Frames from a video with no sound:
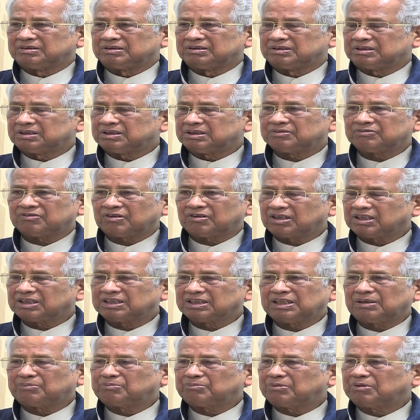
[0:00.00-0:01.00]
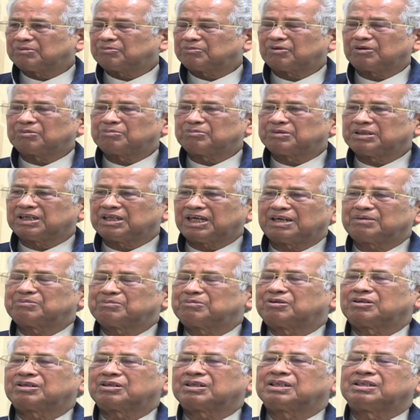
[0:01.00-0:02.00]
You see, for example, for me, I
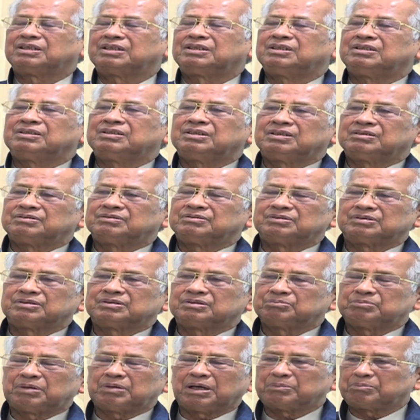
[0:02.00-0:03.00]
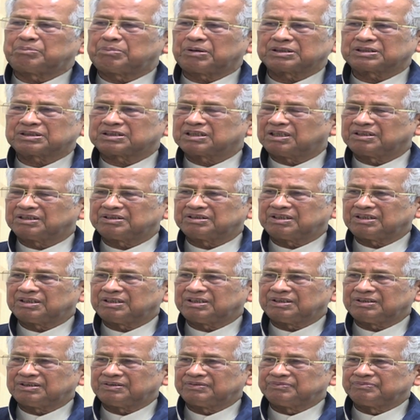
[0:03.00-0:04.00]
have got a bypass
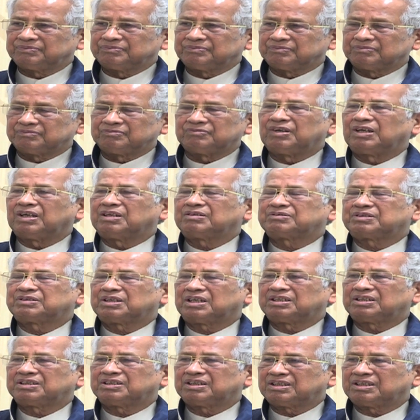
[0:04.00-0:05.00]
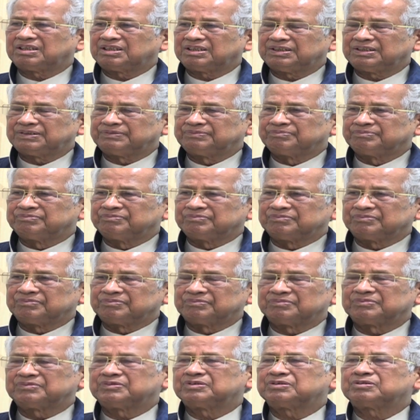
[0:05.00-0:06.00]
surgery, valve surgery,
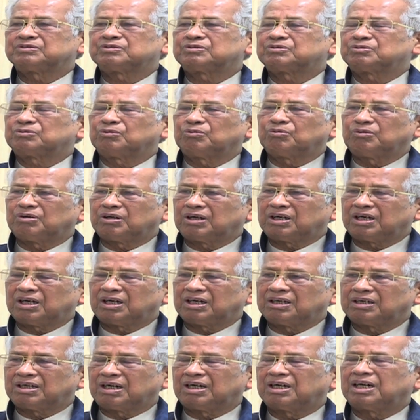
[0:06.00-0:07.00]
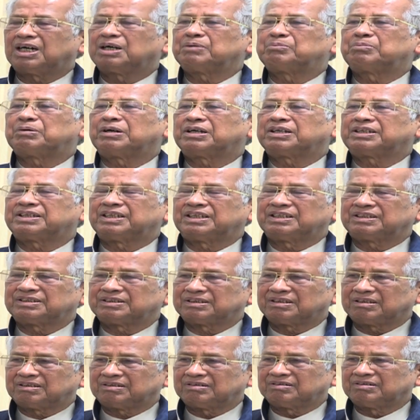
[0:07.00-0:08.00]
sugar,
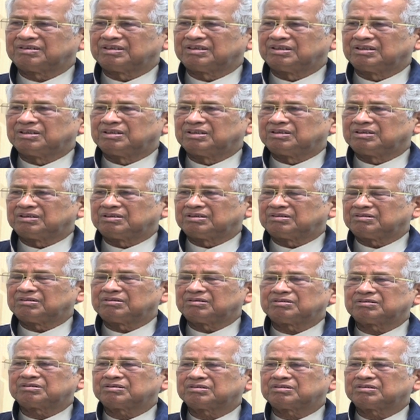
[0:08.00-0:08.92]
hypertension. You